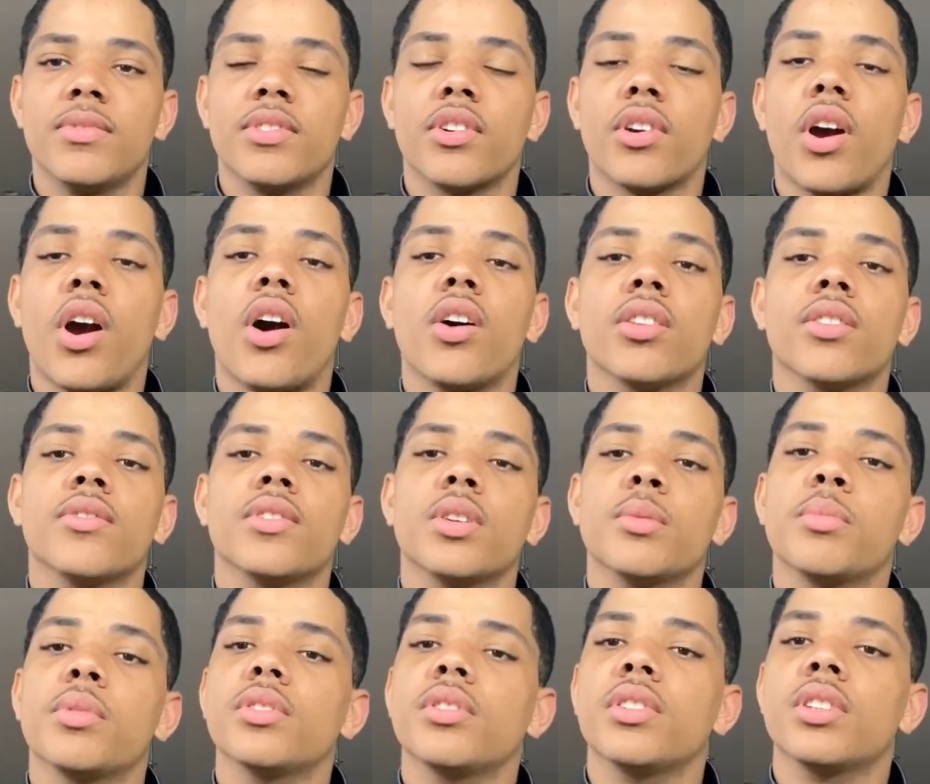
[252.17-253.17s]
for all of
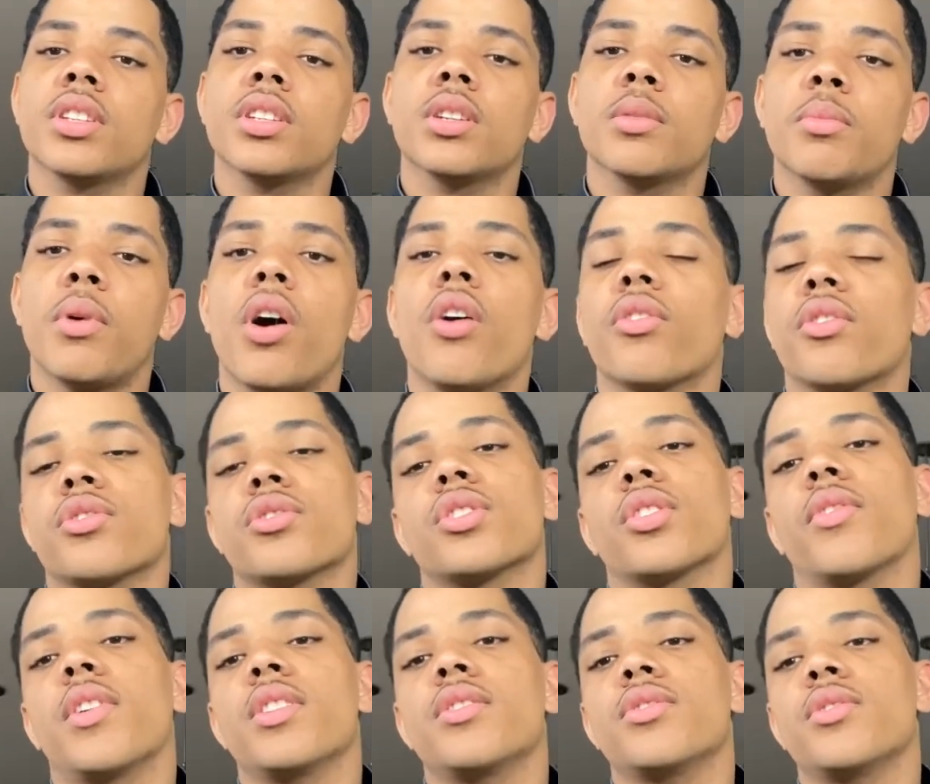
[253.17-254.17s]
the, the DePaul
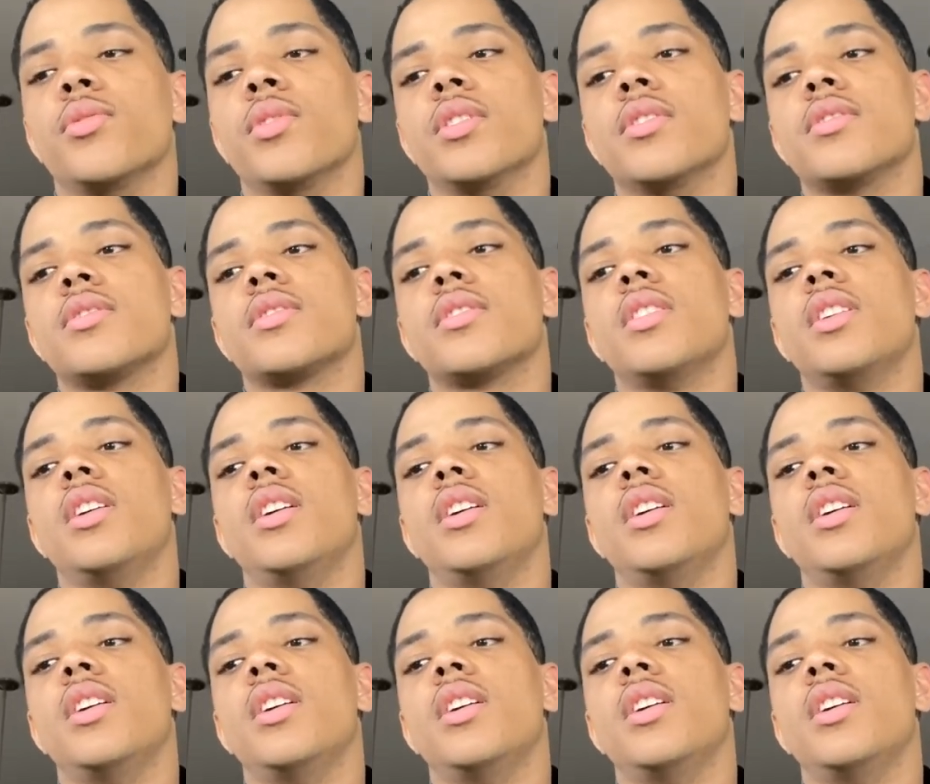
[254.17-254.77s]
Cristo Rey students.